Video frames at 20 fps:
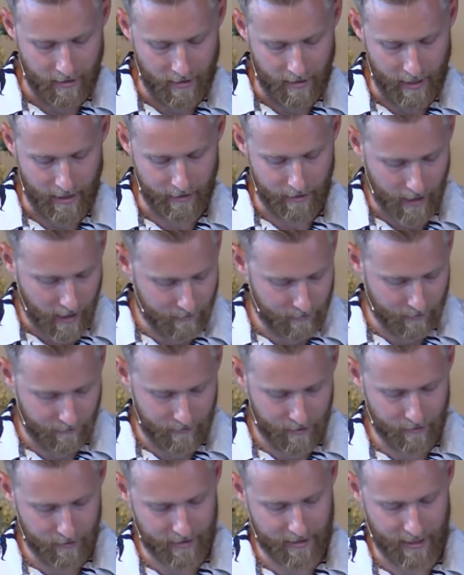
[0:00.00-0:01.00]
I thought of a
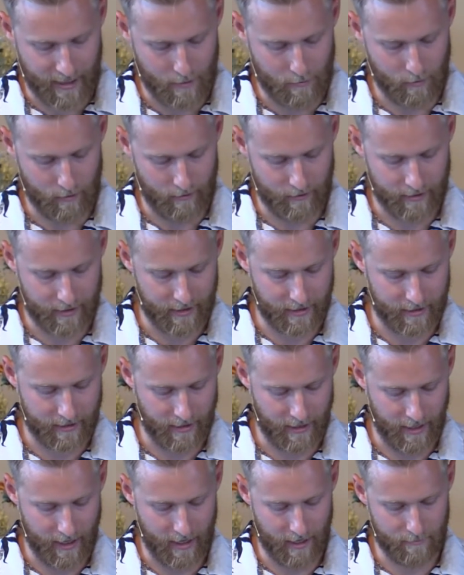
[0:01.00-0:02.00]
few examples
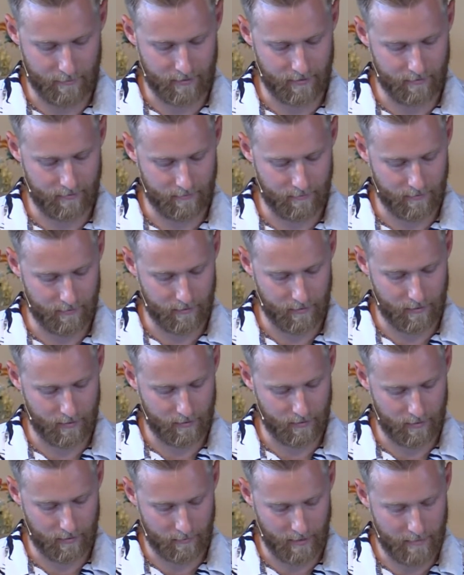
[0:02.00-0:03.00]
to
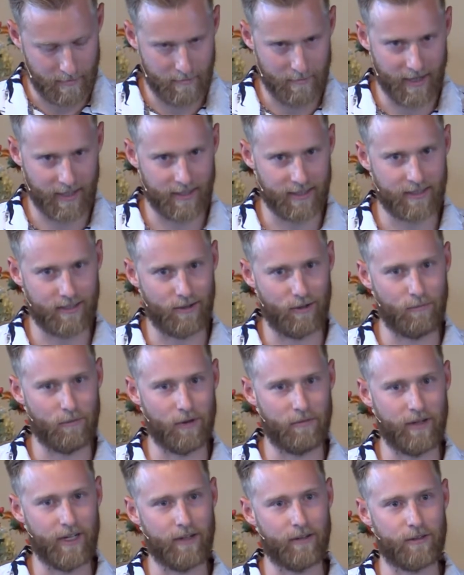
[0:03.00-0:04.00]
maybe make this a little
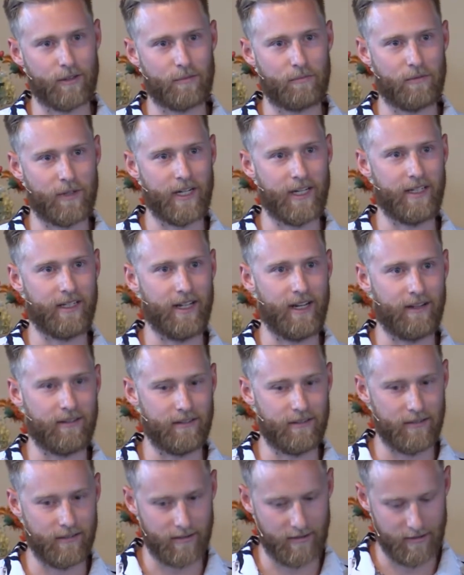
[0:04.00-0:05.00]
more real or just bring it
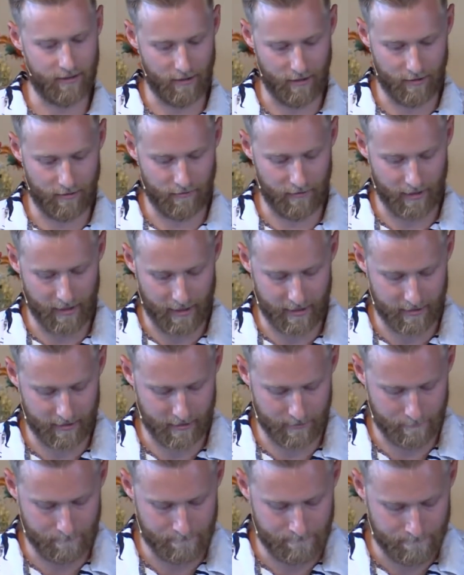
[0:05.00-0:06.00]
down to earth for us.
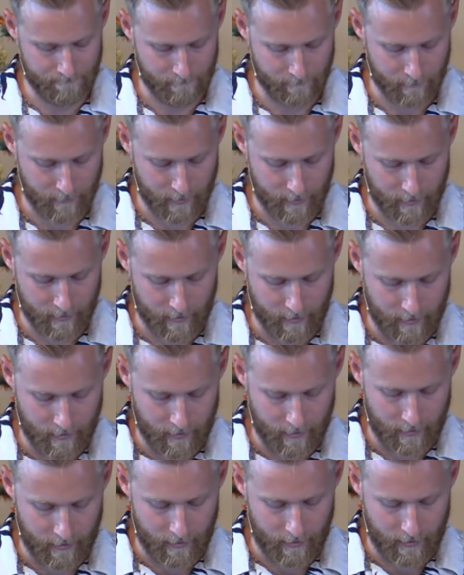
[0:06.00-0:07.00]
And
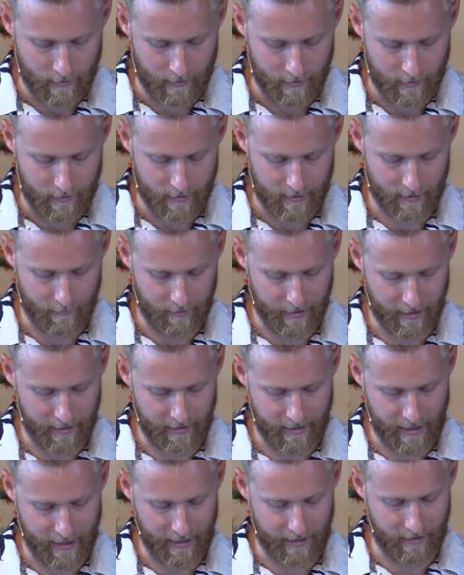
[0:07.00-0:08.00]
something
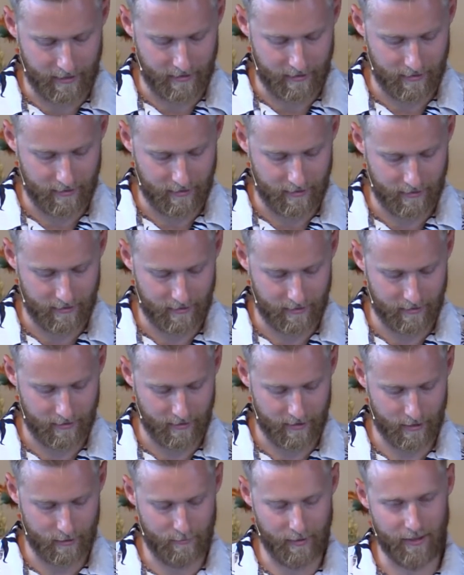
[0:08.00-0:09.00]
that
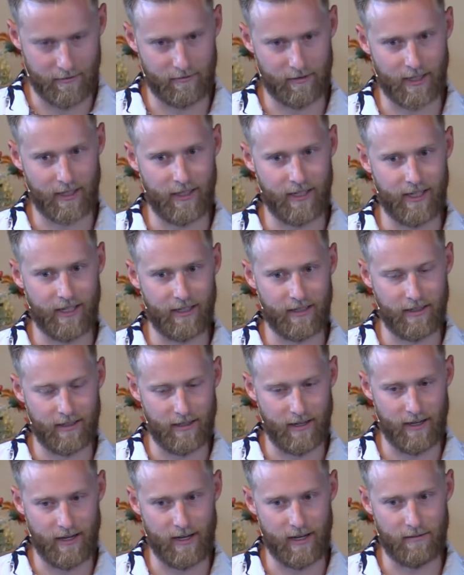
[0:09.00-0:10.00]
has been really,
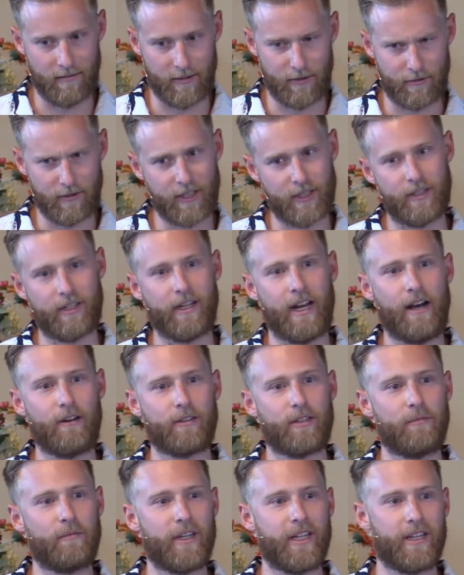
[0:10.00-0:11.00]
has really stood
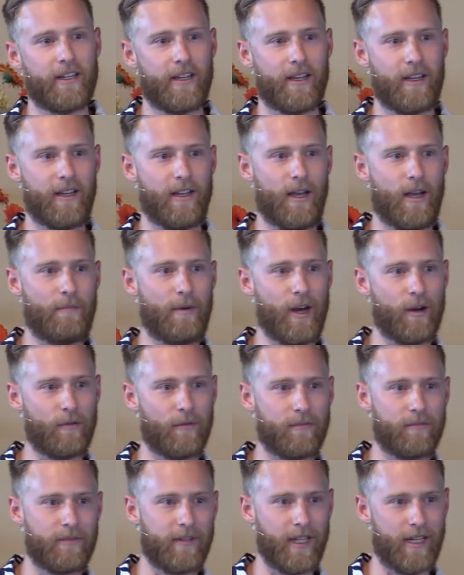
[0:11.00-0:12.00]
out to me about
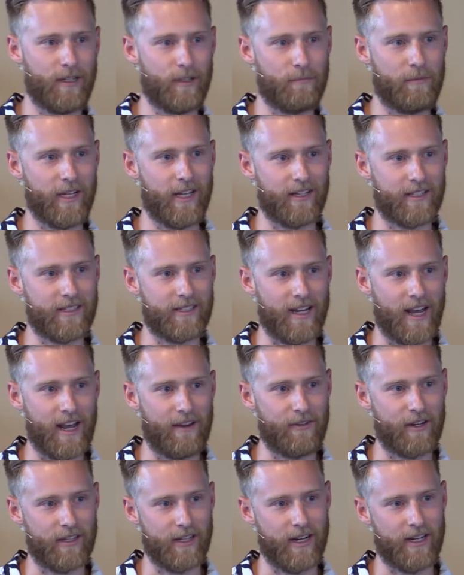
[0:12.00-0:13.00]
getting to be on
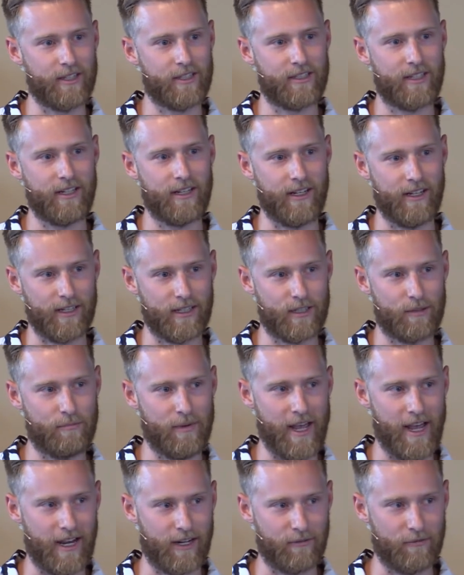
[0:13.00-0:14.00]
staff here that I just didn't
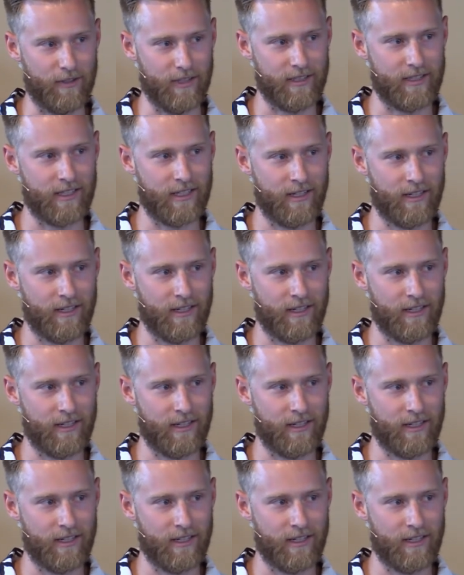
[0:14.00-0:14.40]
expect was